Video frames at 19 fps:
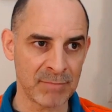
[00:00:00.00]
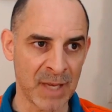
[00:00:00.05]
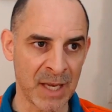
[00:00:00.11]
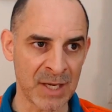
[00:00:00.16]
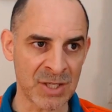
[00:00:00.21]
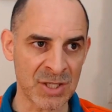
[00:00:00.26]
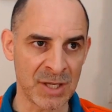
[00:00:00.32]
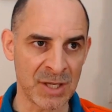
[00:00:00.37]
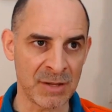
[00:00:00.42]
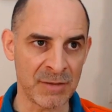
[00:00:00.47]

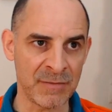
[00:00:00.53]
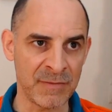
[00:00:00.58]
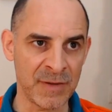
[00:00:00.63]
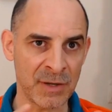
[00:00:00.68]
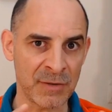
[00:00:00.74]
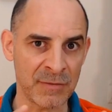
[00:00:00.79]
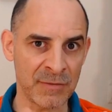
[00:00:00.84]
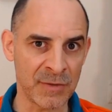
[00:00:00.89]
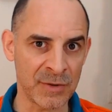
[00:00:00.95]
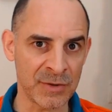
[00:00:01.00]
Actually, the
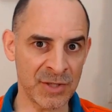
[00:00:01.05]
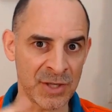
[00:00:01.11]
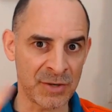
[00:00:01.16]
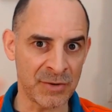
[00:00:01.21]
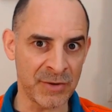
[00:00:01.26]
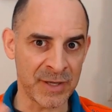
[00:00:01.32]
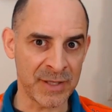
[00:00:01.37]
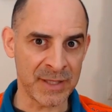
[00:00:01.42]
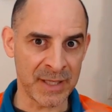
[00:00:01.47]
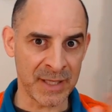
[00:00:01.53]
fear of not
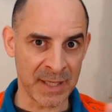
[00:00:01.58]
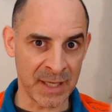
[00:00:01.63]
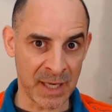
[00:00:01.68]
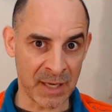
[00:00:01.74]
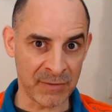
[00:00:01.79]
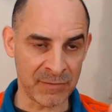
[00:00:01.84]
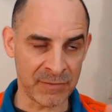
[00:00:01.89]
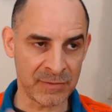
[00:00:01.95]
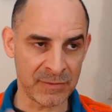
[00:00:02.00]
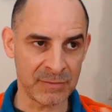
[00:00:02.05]
generating
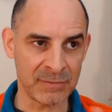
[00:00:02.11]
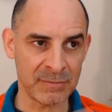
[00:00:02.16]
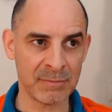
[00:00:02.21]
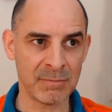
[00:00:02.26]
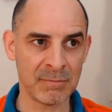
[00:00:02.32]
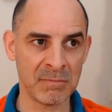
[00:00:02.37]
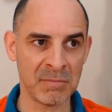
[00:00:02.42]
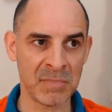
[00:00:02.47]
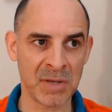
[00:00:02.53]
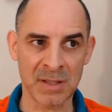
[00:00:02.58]
enough,
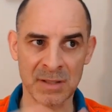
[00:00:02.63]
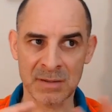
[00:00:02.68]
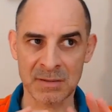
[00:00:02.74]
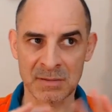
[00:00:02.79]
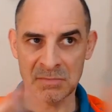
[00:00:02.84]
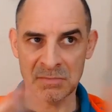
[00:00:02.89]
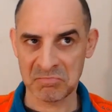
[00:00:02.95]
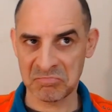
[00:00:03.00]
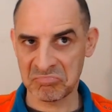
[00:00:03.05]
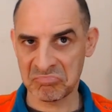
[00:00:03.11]
but
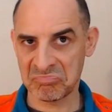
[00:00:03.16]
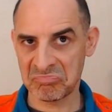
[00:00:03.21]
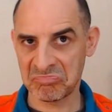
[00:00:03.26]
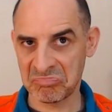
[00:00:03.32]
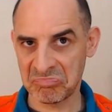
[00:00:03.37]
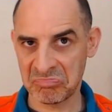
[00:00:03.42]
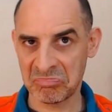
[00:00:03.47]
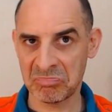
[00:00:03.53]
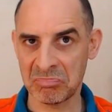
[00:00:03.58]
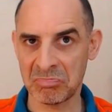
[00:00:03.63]

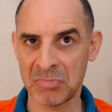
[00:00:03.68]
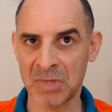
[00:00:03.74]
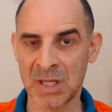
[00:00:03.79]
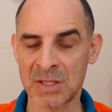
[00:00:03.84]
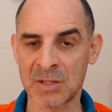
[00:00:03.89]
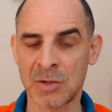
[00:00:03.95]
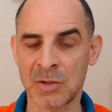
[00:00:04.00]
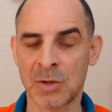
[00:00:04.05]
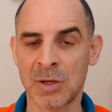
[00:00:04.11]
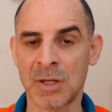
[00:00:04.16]

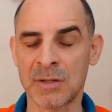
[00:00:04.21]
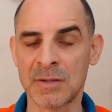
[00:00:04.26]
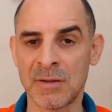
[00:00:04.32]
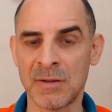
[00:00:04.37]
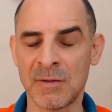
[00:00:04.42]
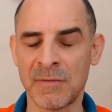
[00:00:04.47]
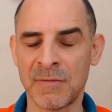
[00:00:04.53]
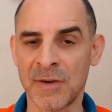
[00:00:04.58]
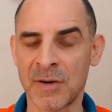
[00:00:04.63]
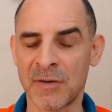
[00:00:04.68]
let's call it
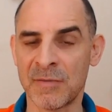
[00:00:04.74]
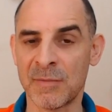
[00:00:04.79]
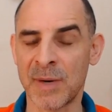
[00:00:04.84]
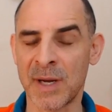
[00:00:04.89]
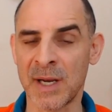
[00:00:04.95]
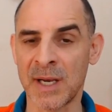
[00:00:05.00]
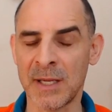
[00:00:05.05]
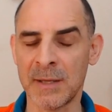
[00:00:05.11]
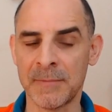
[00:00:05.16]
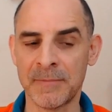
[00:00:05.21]
the fear of
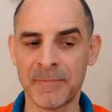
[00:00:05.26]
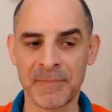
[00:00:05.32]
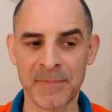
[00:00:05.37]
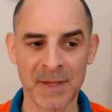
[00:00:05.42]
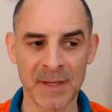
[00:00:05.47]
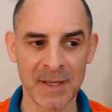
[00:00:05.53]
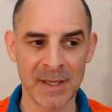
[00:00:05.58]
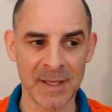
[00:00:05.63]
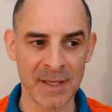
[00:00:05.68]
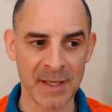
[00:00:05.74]
money.
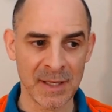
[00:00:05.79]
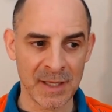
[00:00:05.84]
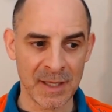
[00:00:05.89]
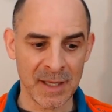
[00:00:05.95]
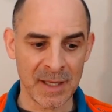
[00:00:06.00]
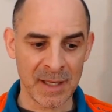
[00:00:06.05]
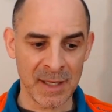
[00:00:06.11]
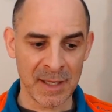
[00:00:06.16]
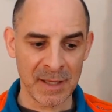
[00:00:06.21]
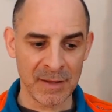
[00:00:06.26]

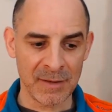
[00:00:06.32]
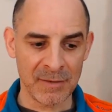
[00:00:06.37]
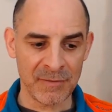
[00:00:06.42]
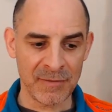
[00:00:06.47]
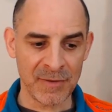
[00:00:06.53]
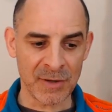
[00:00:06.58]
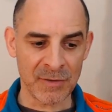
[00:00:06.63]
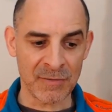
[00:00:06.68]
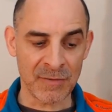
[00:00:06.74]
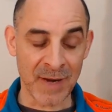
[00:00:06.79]

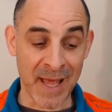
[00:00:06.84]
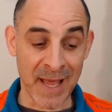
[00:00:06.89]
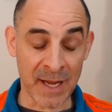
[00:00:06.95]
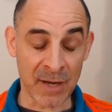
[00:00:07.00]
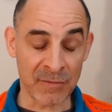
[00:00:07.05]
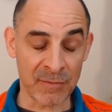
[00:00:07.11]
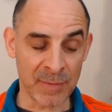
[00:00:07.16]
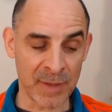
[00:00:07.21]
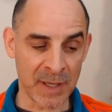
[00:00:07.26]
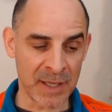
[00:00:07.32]
Fear of lack
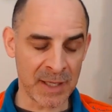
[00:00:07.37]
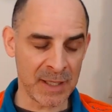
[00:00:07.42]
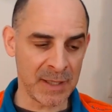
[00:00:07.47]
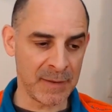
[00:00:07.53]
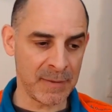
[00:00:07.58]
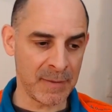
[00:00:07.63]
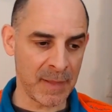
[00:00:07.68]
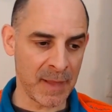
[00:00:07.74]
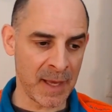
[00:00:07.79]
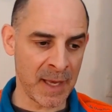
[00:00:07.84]
of money.
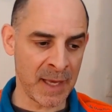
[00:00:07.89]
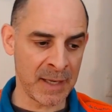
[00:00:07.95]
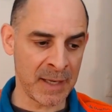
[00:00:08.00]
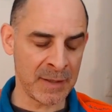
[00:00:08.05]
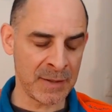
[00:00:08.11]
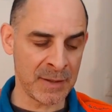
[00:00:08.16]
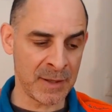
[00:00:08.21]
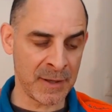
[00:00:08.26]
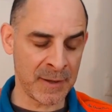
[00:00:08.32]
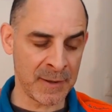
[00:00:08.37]

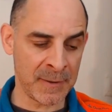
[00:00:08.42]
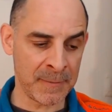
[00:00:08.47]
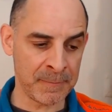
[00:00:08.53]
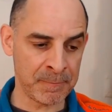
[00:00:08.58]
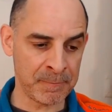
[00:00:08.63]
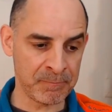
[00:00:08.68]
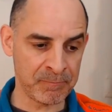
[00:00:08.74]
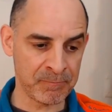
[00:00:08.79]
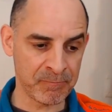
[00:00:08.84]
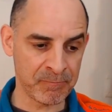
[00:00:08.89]
And